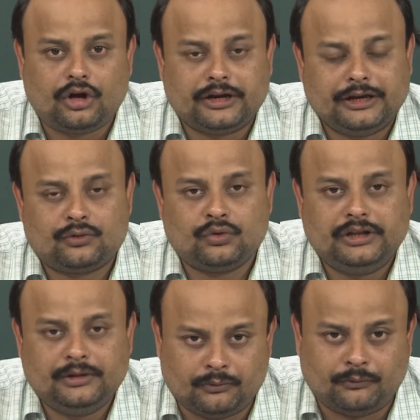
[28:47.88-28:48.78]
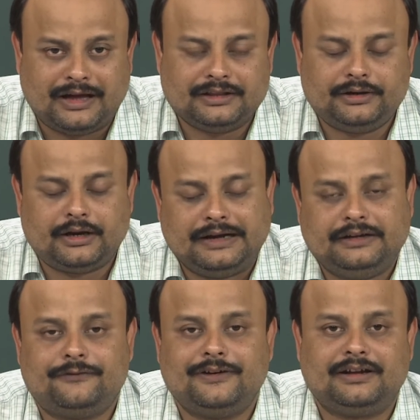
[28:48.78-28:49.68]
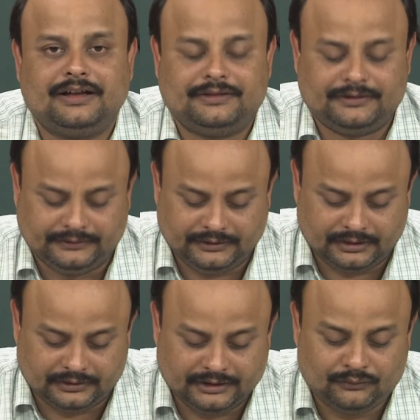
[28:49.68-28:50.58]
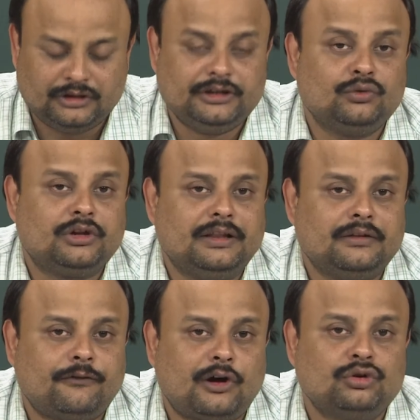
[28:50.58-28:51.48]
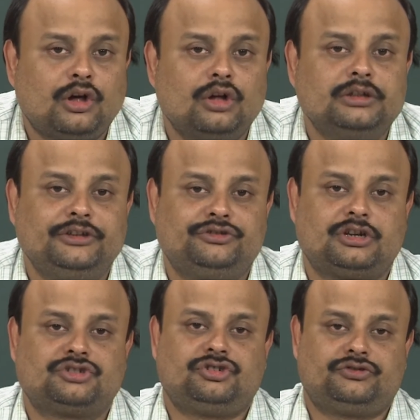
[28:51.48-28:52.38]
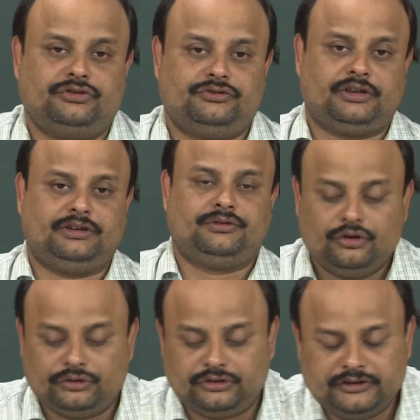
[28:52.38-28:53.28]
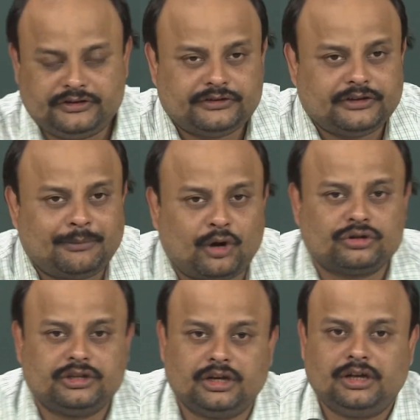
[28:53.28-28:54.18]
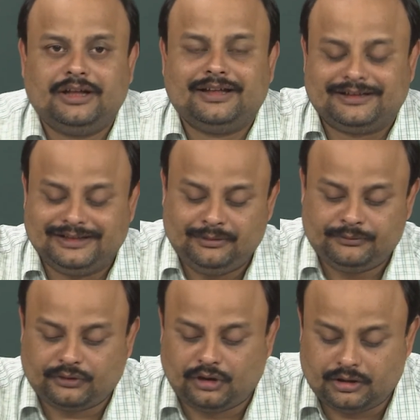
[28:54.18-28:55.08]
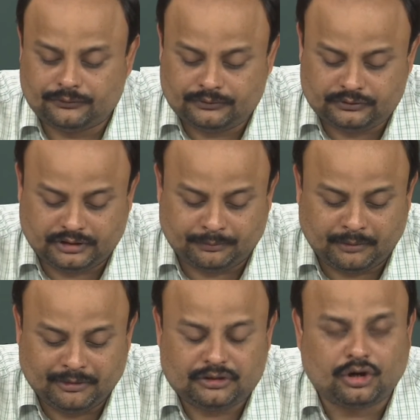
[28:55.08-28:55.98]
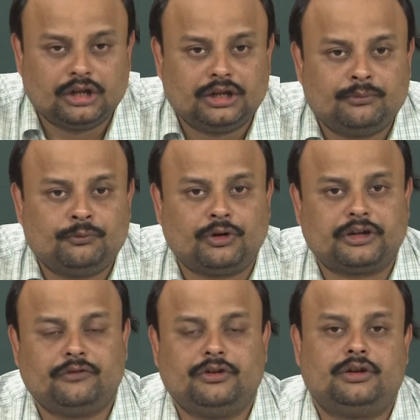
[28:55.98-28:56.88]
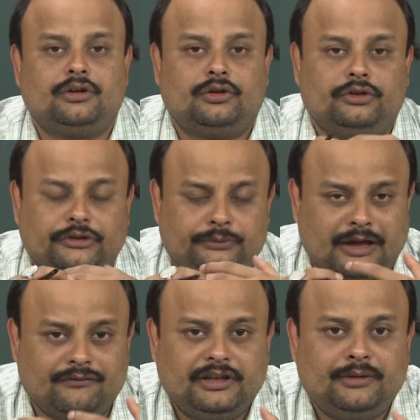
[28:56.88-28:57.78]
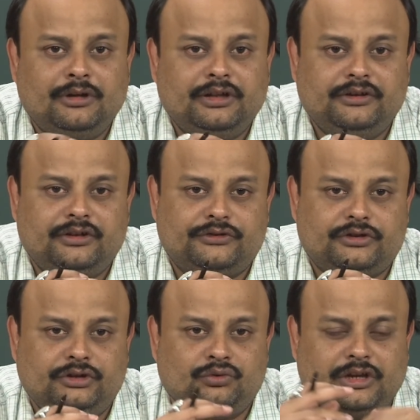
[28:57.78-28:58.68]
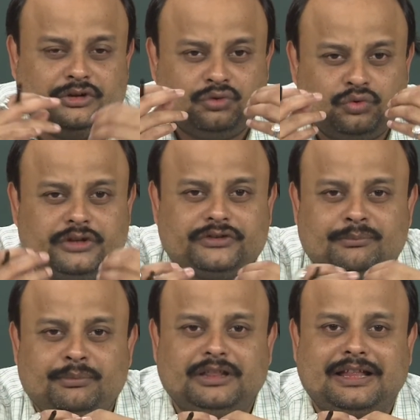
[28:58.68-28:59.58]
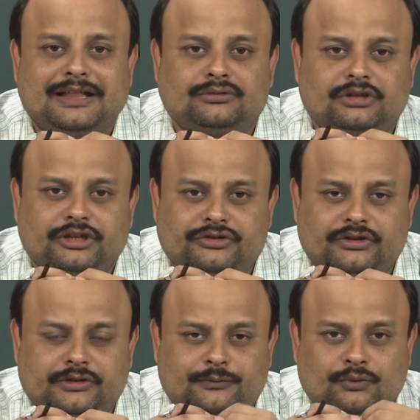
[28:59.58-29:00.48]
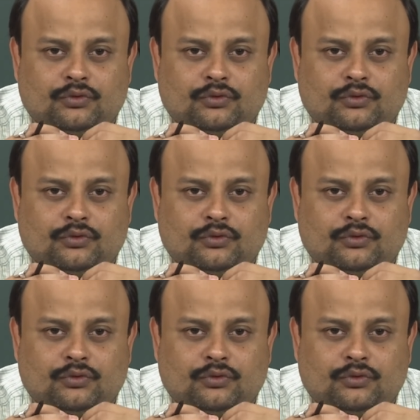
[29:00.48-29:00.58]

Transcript: or equally valid at different length scale, then only you can found all the structures inside. So, this is about the glimpse of the bubble column, whatever is available in industry. You can do the simple calculations if you